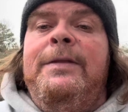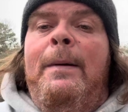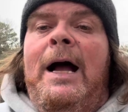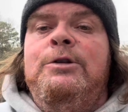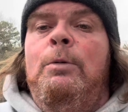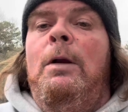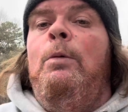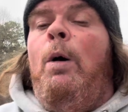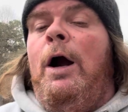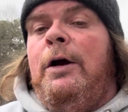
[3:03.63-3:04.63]
module,
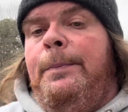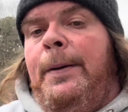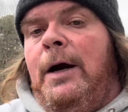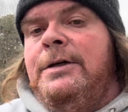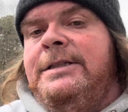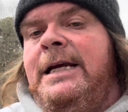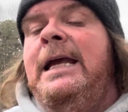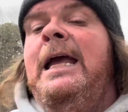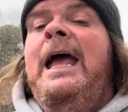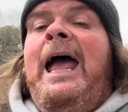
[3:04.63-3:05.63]
Walker
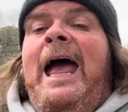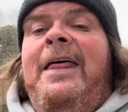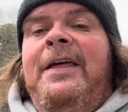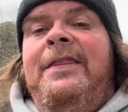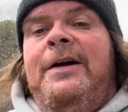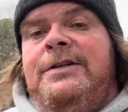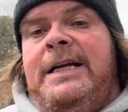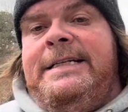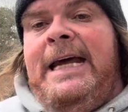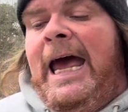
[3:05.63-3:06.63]
Percy. And then there's a
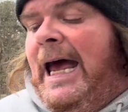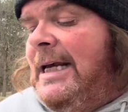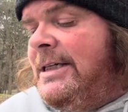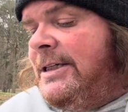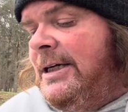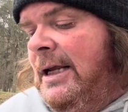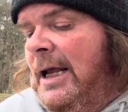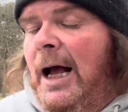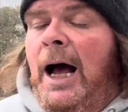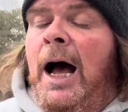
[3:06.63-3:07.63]
test.
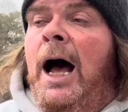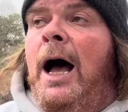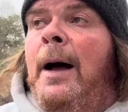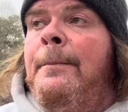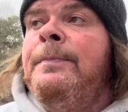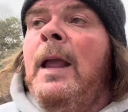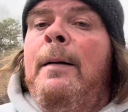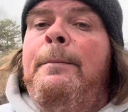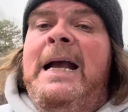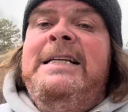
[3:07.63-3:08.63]

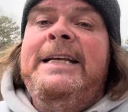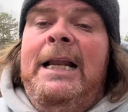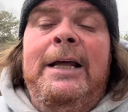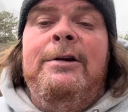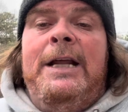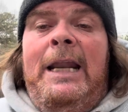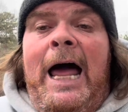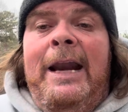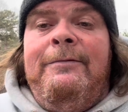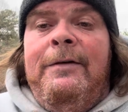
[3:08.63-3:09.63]
Basically, there's a
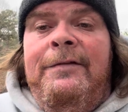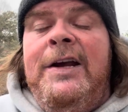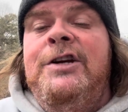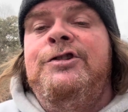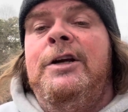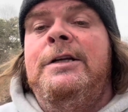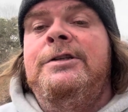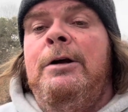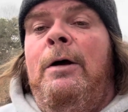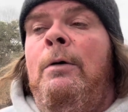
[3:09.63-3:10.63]
lot of
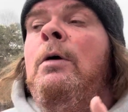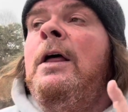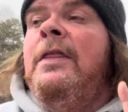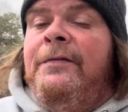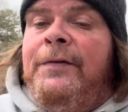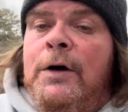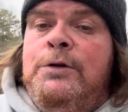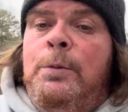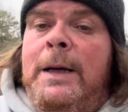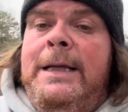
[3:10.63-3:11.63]
revisions. So the
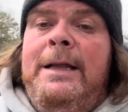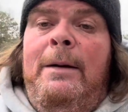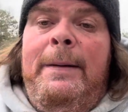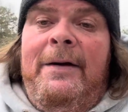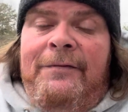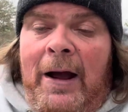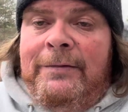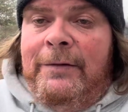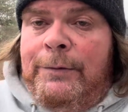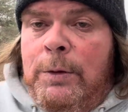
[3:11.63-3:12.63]
first week, there'll be a
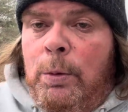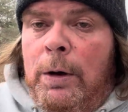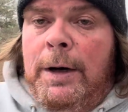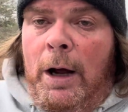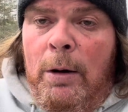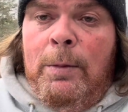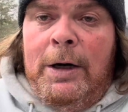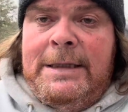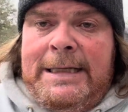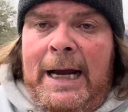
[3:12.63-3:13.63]
500-word
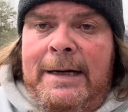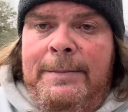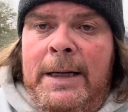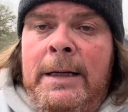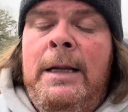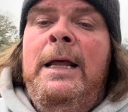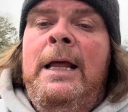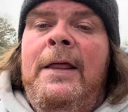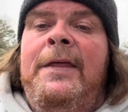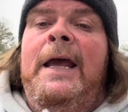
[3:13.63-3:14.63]
homework assignment.
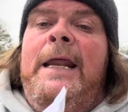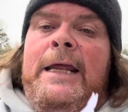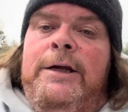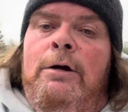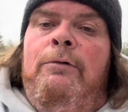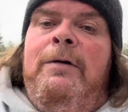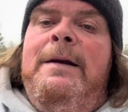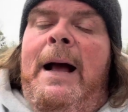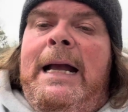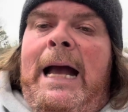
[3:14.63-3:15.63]
Then you'll read
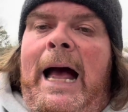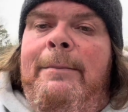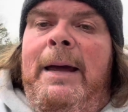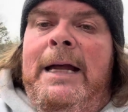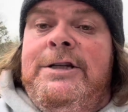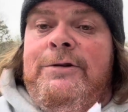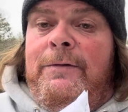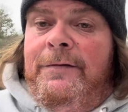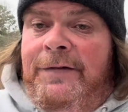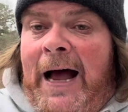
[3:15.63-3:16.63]
my comments,
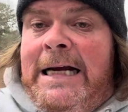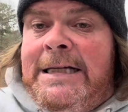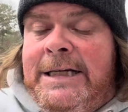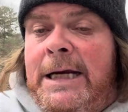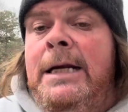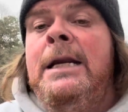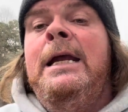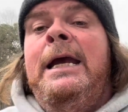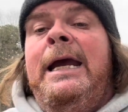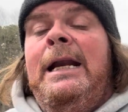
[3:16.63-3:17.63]
revise it.
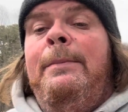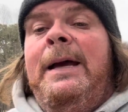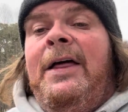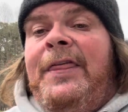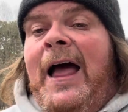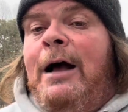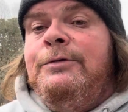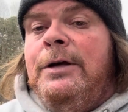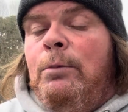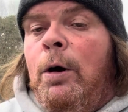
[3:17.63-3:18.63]
It'll be a
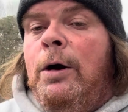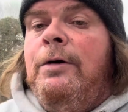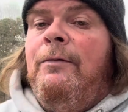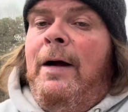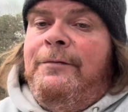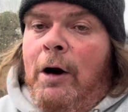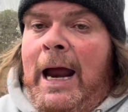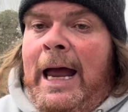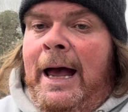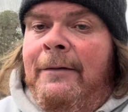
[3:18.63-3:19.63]
1,000-word rough
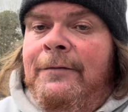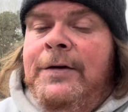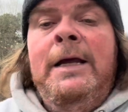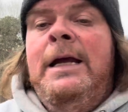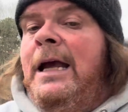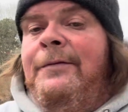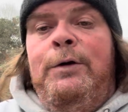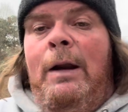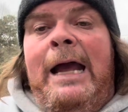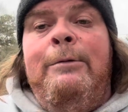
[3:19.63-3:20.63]
draft. If
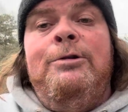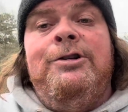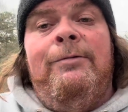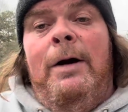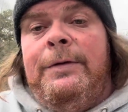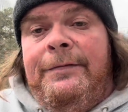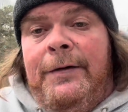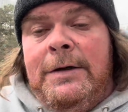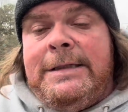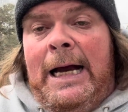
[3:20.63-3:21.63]
you like what you wrote the
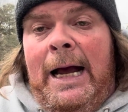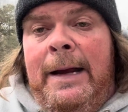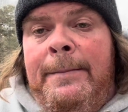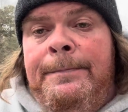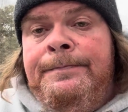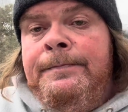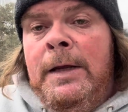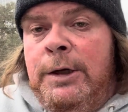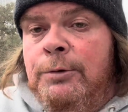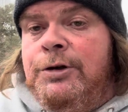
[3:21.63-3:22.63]
first time,
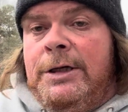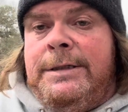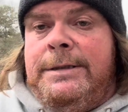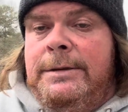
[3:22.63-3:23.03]
you just,